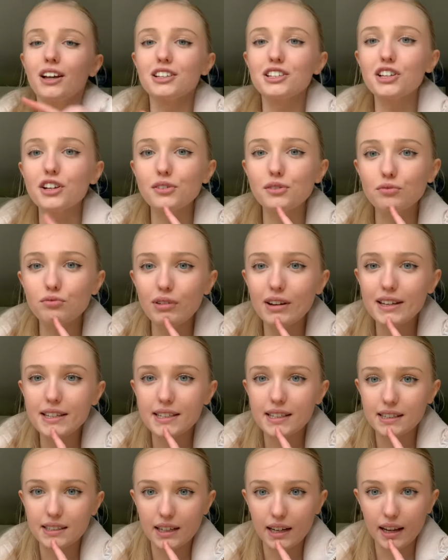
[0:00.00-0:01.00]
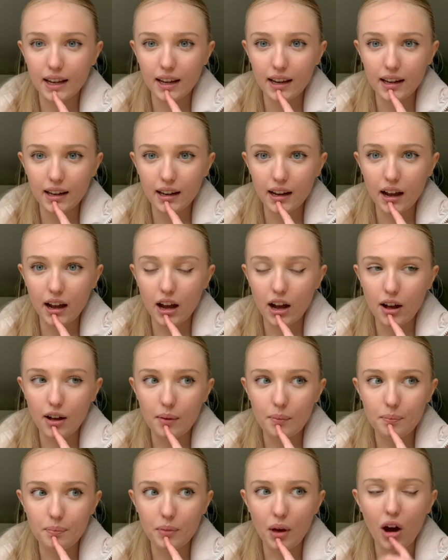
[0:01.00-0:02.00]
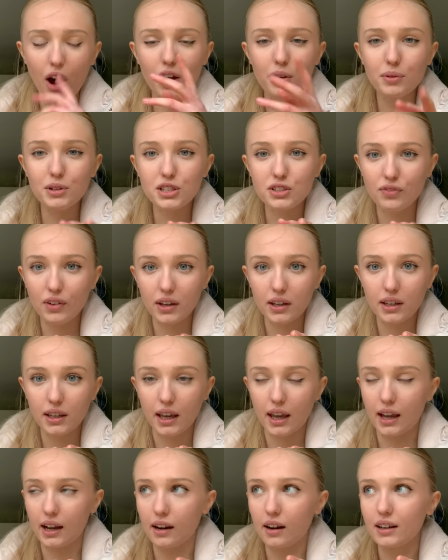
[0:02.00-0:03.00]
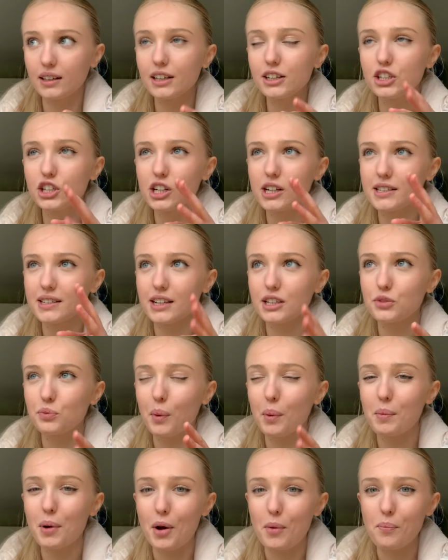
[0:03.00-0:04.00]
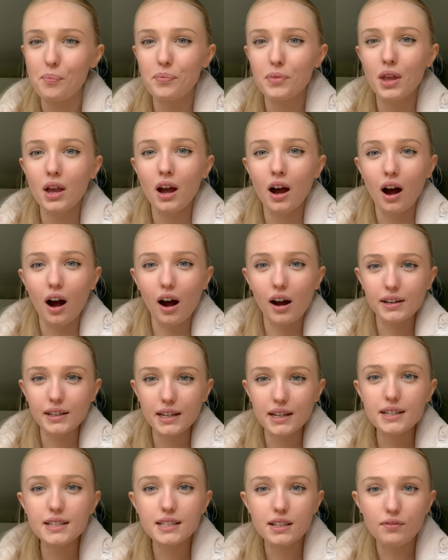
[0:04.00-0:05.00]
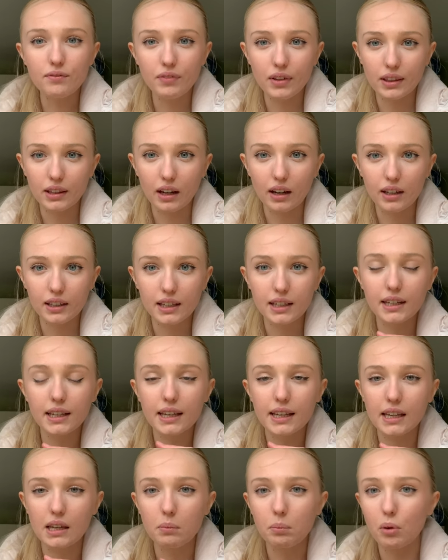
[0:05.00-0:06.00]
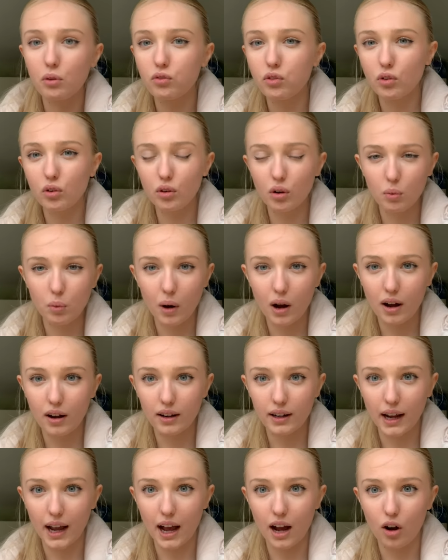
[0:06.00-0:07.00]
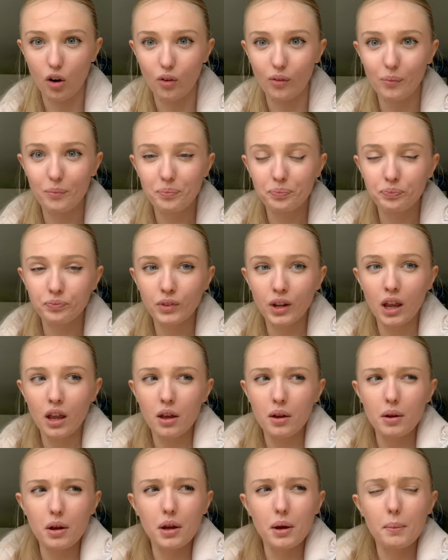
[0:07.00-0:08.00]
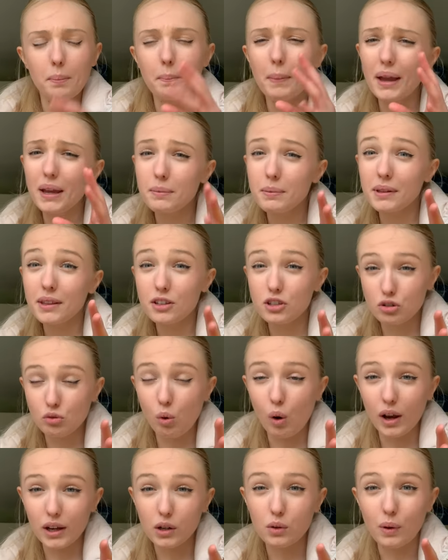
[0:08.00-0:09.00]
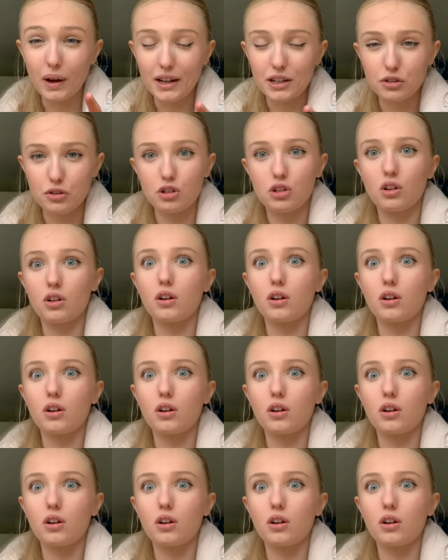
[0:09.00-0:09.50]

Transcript: so recently um, i was thinking i literally said to my mum I need something that I can eat before a workout. Maybe that's quite quick, so it's not